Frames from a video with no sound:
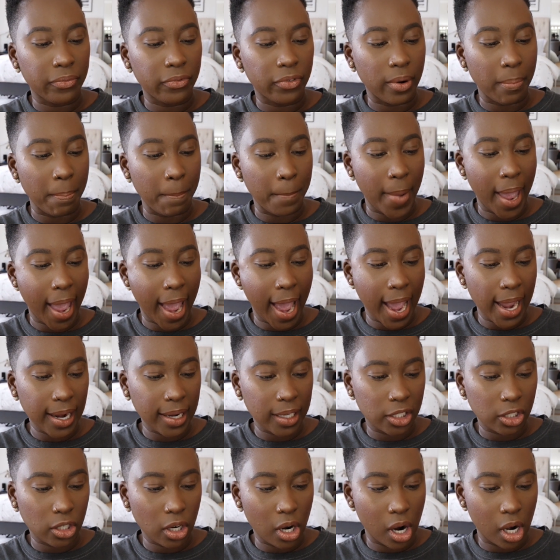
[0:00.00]
from
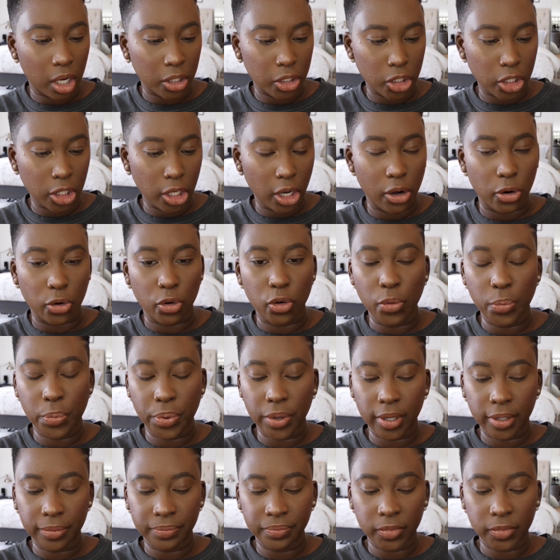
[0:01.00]
MAC. It's called Taupe.